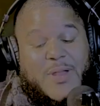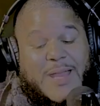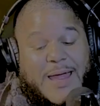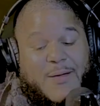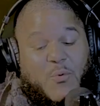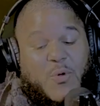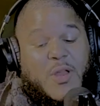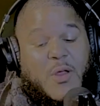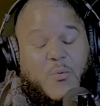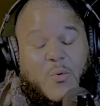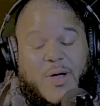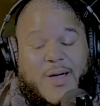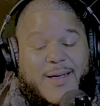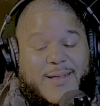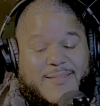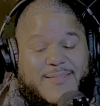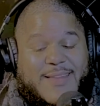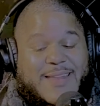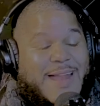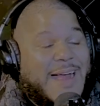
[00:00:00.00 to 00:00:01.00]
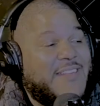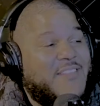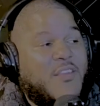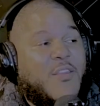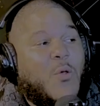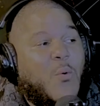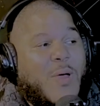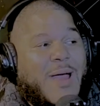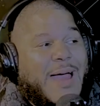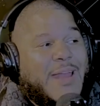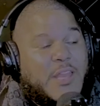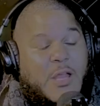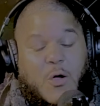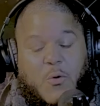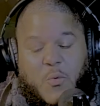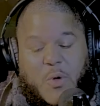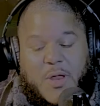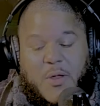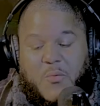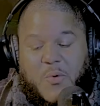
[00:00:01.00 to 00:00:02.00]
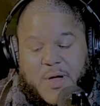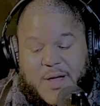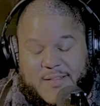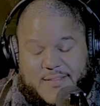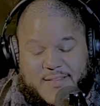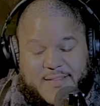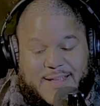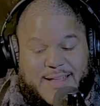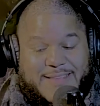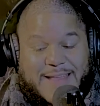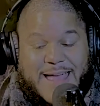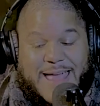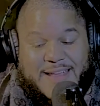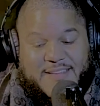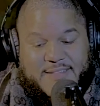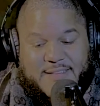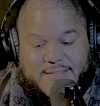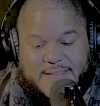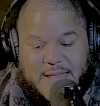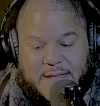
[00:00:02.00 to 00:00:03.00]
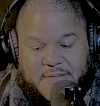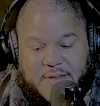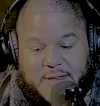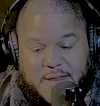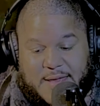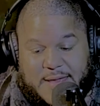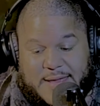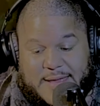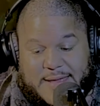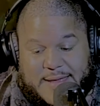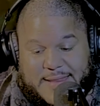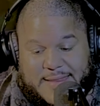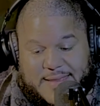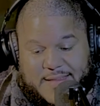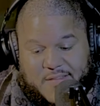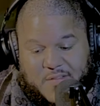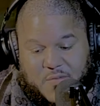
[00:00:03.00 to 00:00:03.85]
it was, and that's the only way I know what it was, is because I actually saved it. This